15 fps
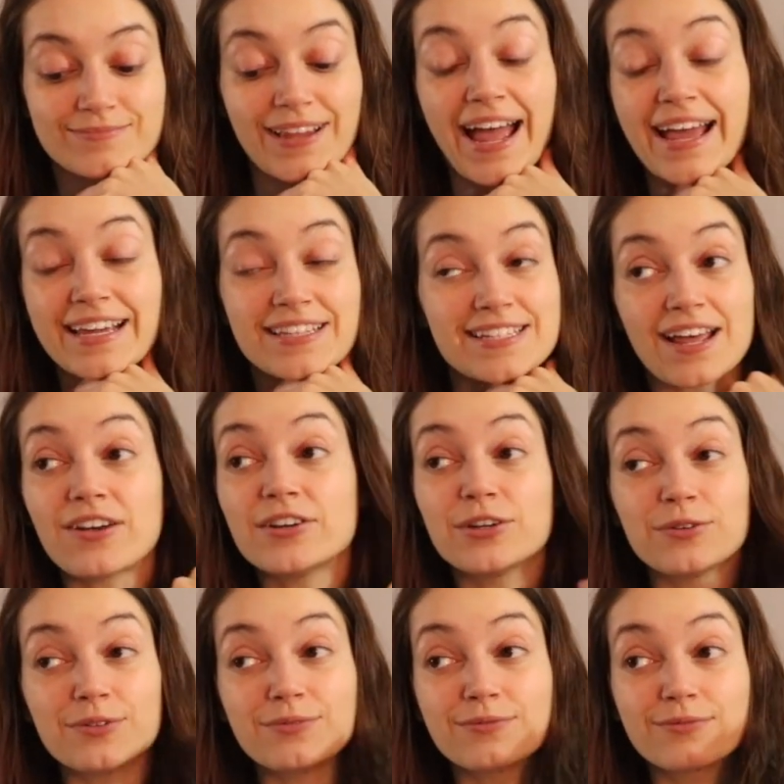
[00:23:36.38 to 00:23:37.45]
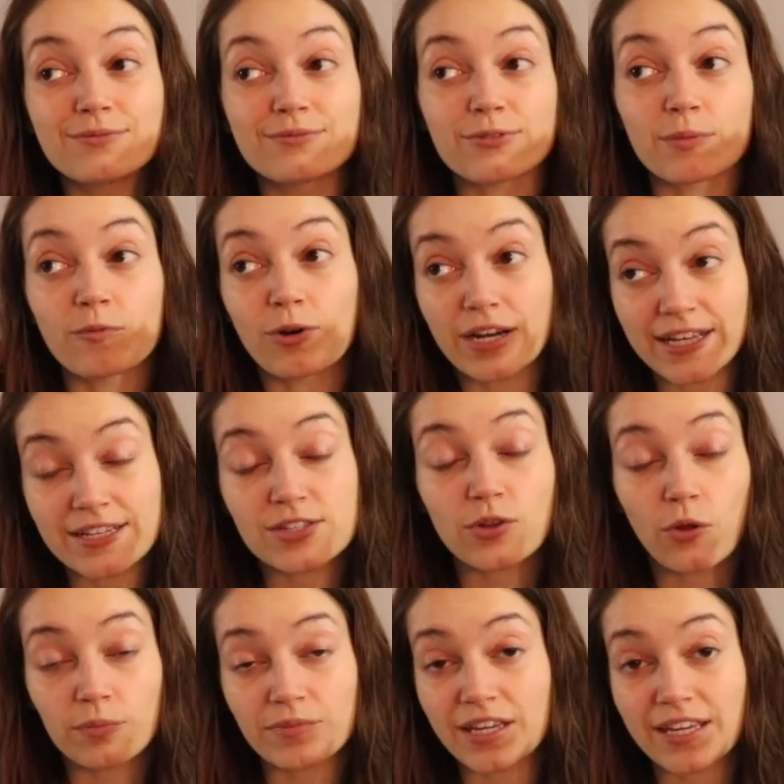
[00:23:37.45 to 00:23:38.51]
I can tell you from what he's
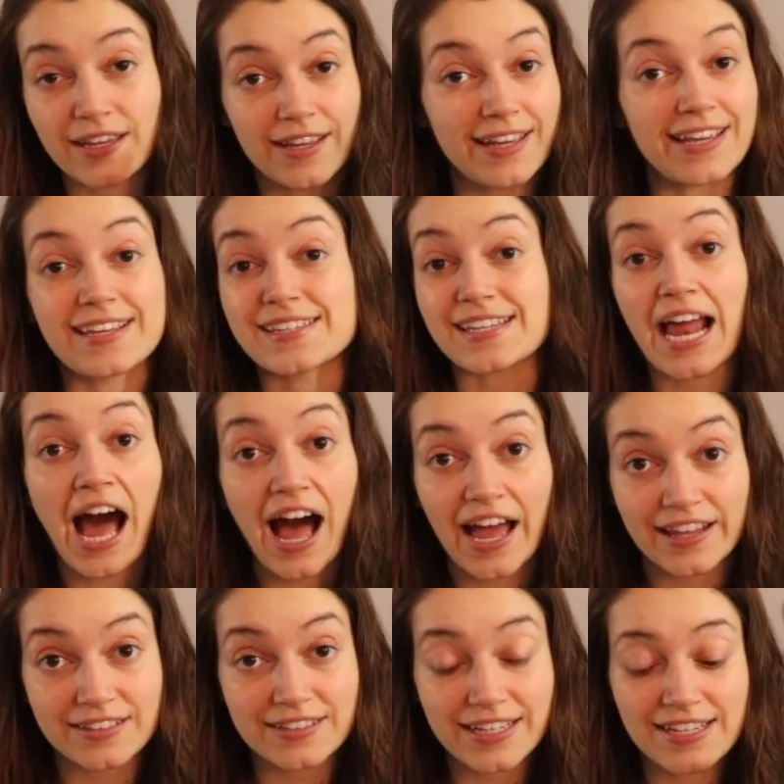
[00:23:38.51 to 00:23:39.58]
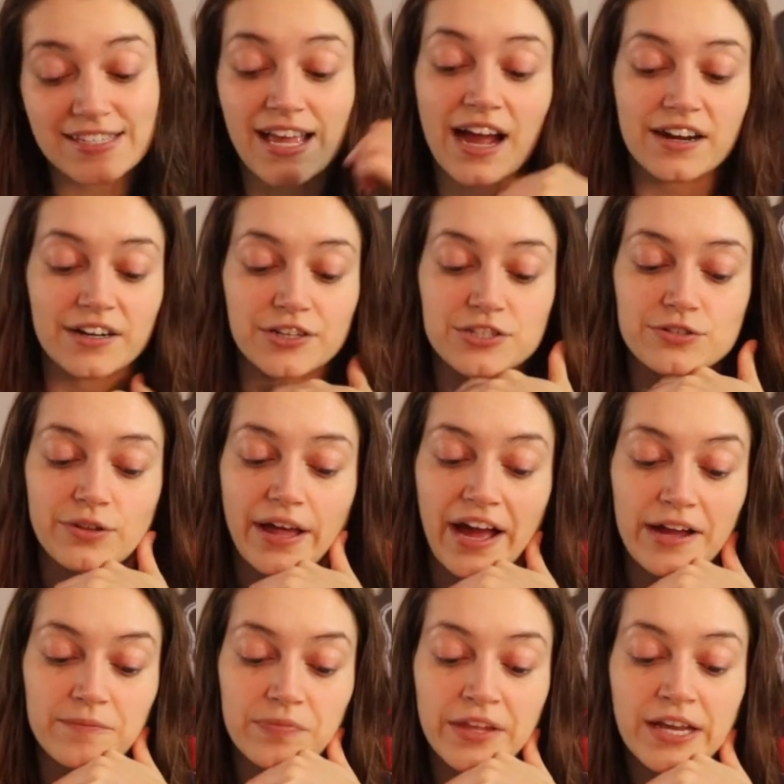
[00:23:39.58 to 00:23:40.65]
told me, he's not. He's not going to do
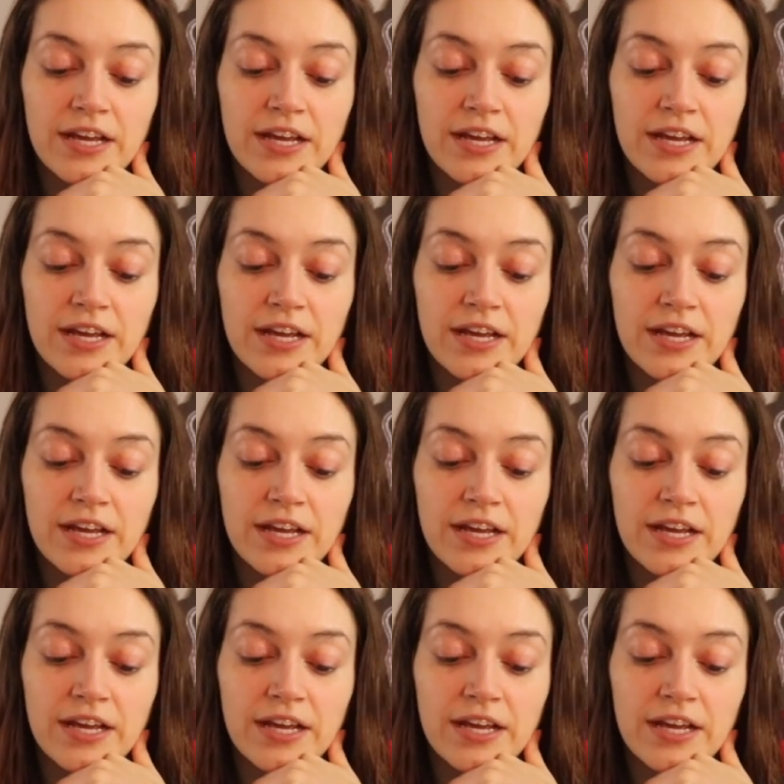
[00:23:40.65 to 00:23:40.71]
that.